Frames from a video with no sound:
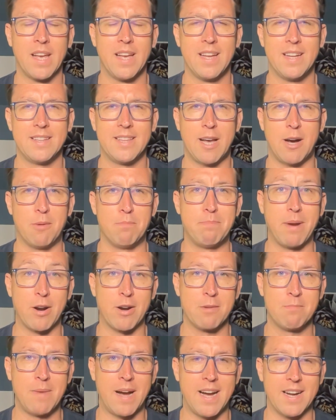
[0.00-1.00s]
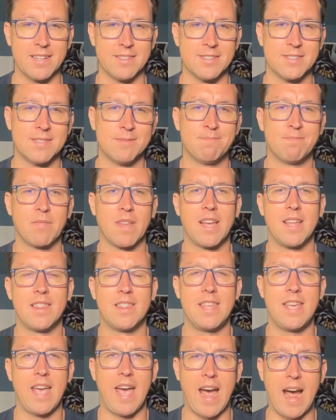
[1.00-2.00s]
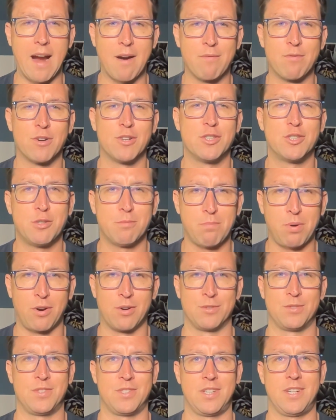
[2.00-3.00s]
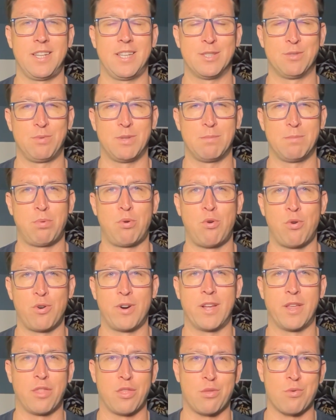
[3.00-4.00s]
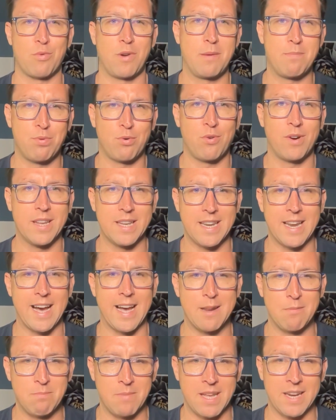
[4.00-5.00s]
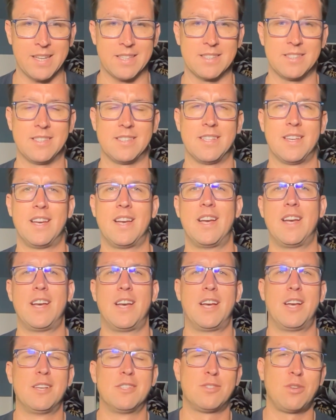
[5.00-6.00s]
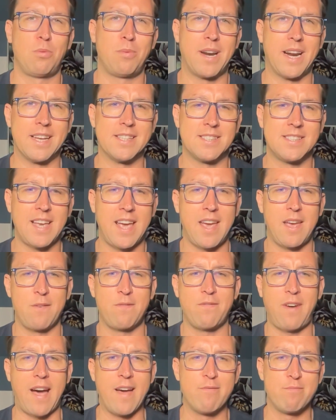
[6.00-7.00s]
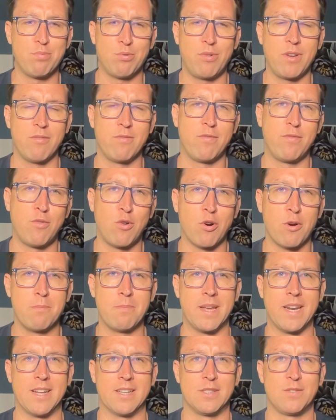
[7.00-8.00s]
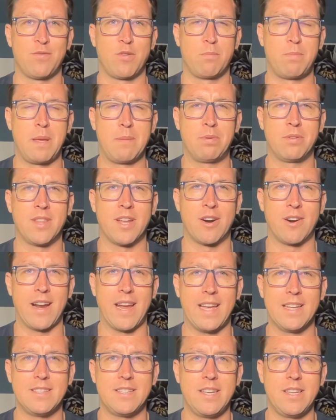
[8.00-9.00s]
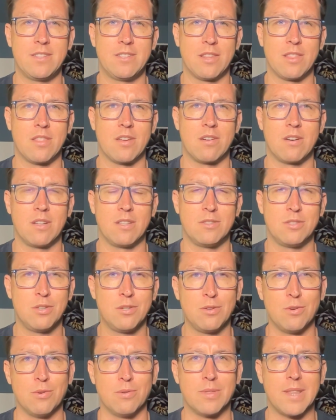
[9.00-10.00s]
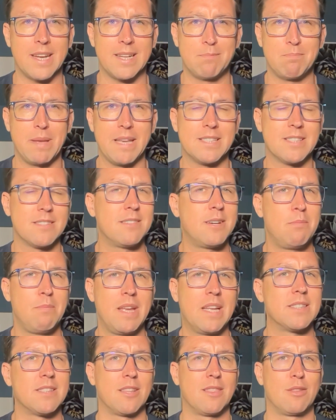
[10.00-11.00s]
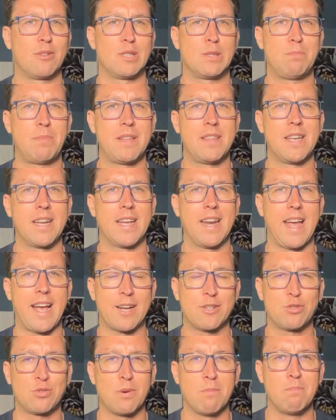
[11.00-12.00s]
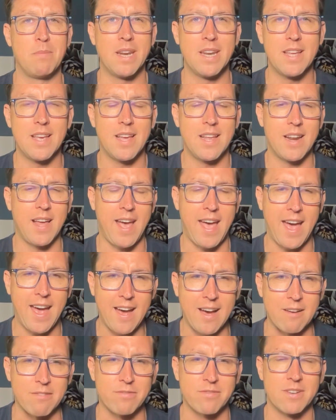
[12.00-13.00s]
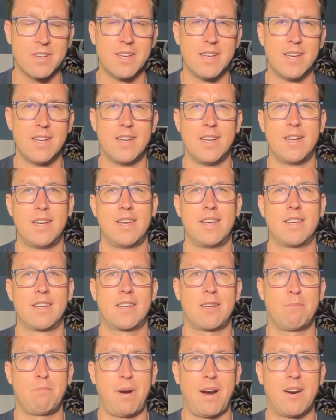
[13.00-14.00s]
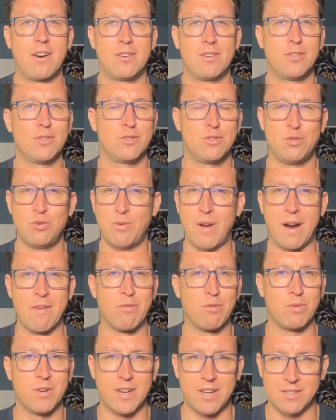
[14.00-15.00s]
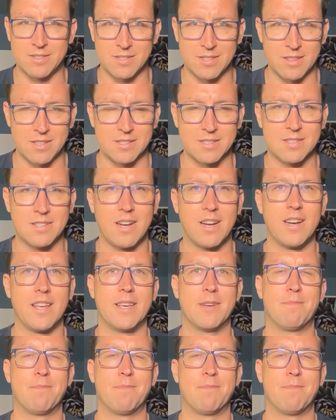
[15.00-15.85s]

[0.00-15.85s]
Now, bear in mind, the average person is reporting 3.9 minutes. So when I say 5.4 minutes for people that are 18 to 32, that basically means that they're spending an extra minute and a half compared to everyone else in the study.